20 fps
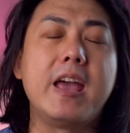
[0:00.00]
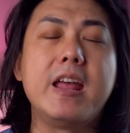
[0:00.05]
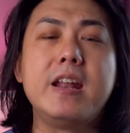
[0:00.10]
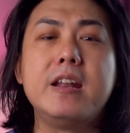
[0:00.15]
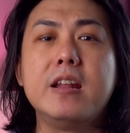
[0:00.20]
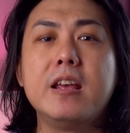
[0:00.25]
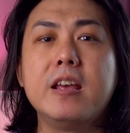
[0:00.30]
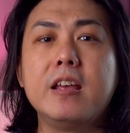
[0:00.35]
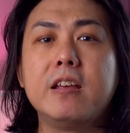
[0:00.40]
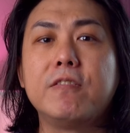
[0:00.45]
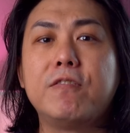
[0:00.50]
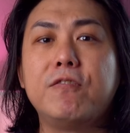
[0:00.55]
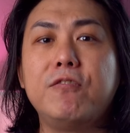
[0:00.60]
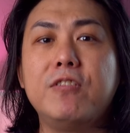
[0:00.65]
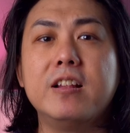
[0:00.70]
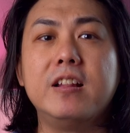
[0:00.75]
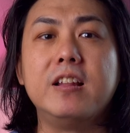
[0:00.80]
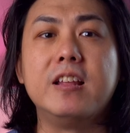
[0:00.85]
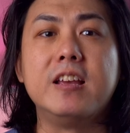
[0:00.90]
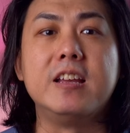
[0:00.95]
ending,
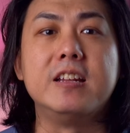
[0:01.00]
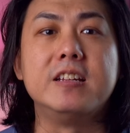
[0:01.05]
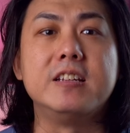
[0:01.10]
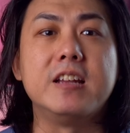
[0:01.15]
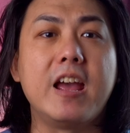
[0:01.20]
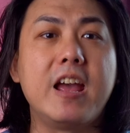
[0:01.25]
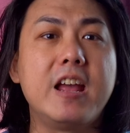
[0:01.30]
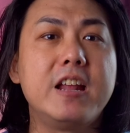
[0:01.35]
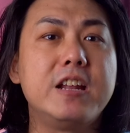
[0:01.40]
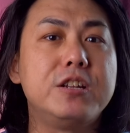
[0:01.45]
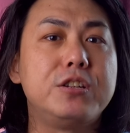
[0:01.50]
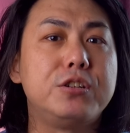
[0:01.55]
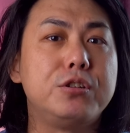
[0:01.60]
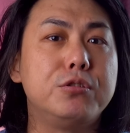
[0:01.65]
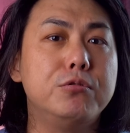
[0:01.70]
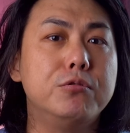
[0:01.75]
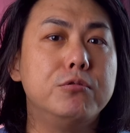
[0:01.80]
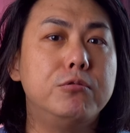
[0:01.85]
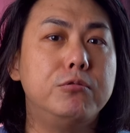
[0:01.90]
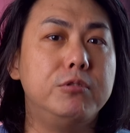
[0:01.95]
fill-in, and
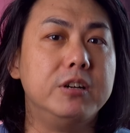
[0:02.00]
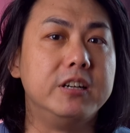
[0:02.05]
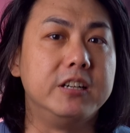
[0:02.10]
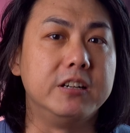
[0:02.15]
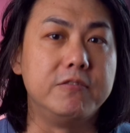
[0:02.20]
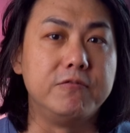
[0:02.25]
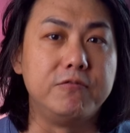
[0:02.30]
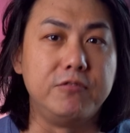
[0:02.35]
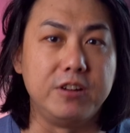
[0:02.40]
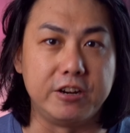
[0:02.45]
2 rhythm